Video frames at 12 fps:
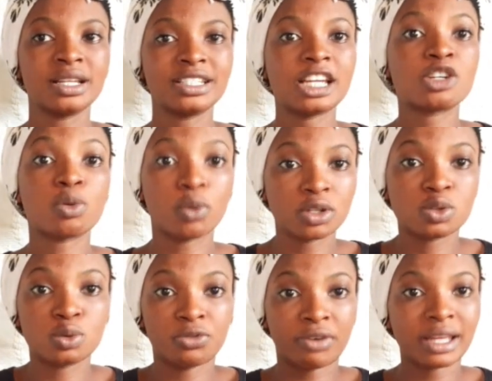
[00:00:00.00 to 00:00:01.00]
they don't want
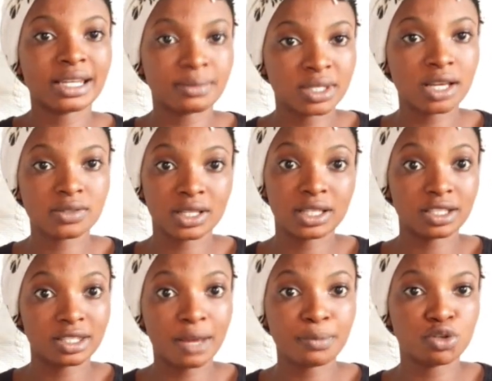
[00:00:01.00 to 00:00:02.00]
to find themselves on the
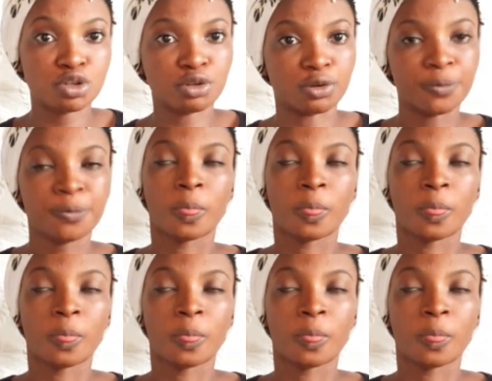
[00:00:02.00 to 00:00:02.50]
same shoe.